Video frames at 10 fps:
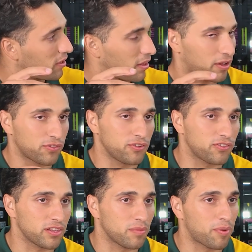Like, because
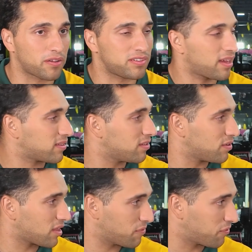usually the boxing activity,
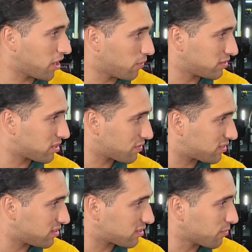they fight once every
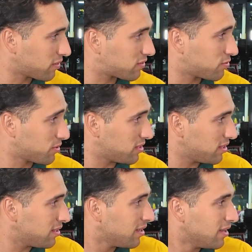6 months to a year.